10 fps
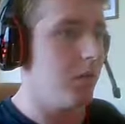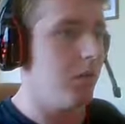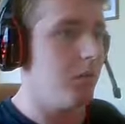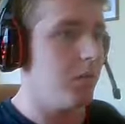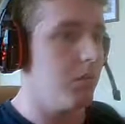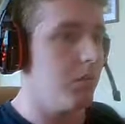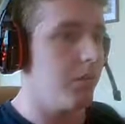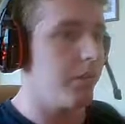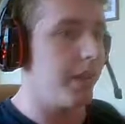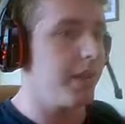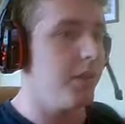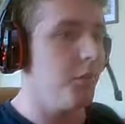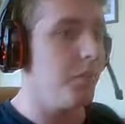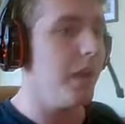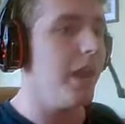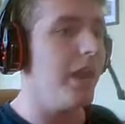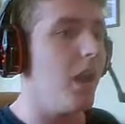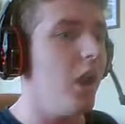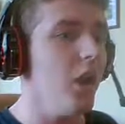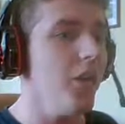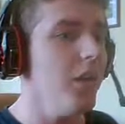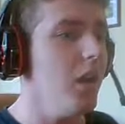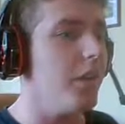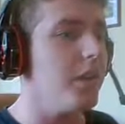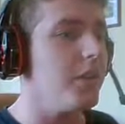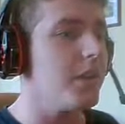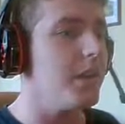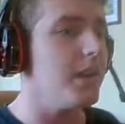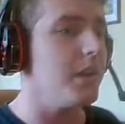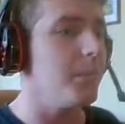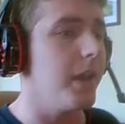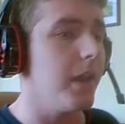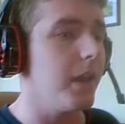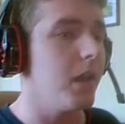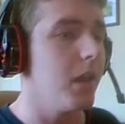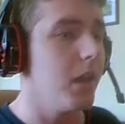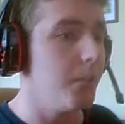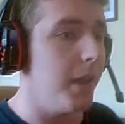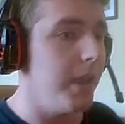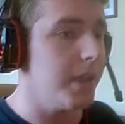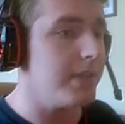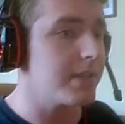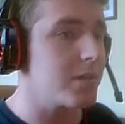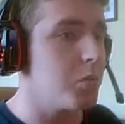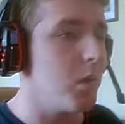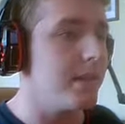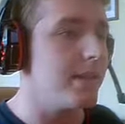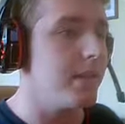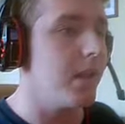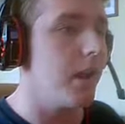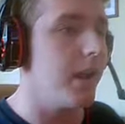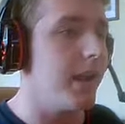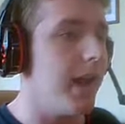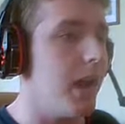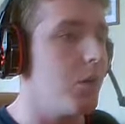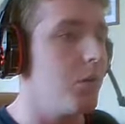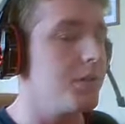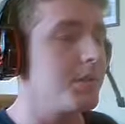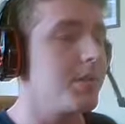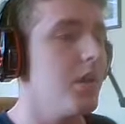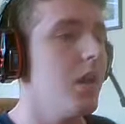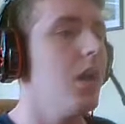Oh, thank you for playing. Oh no, are you kidding me? Made in twenty-nine hours.